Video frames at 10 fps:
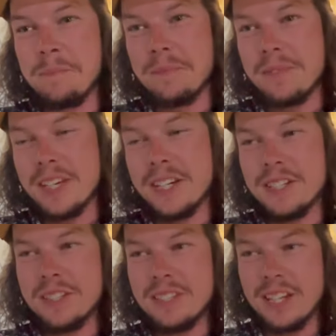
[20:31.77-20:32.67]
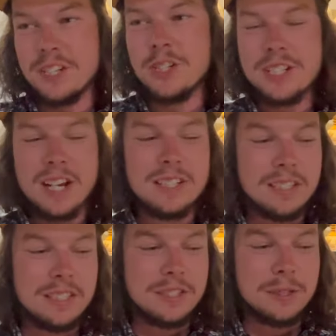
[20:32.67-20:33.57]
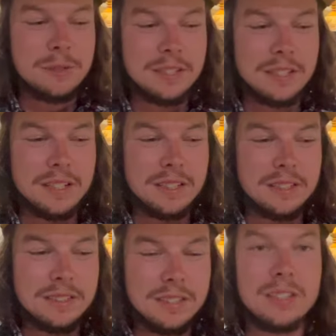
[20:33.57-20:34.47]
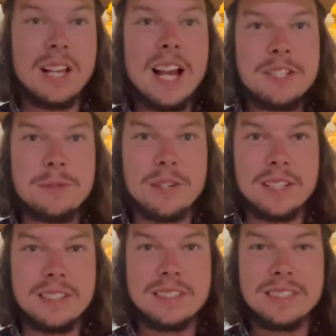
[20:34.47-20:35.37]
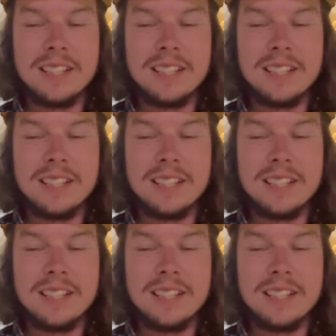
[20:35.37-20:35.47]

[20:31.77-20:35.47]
They had just got done doing their last run,